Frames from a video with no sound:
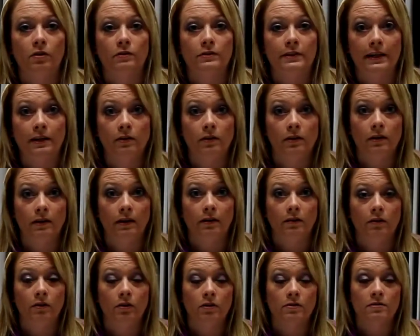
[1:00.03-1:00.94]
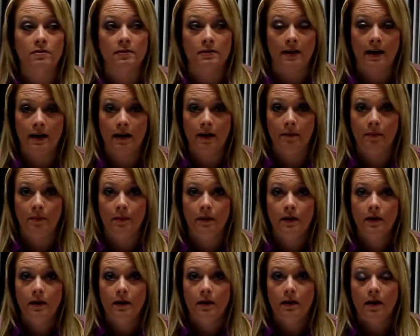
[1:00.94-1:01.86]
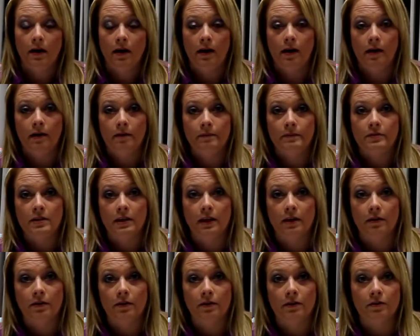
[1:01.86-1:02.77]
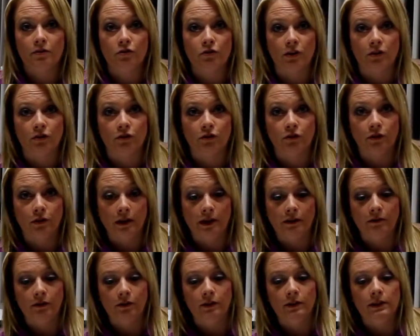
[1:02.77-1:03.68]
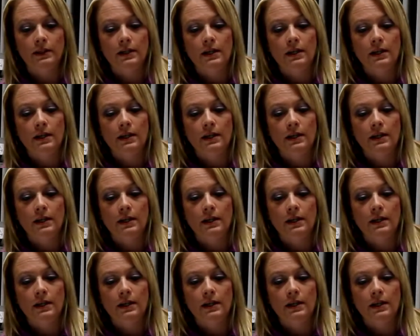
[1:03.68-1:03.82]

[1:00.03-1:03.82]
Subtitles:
down a level, stop, to get their instructional level.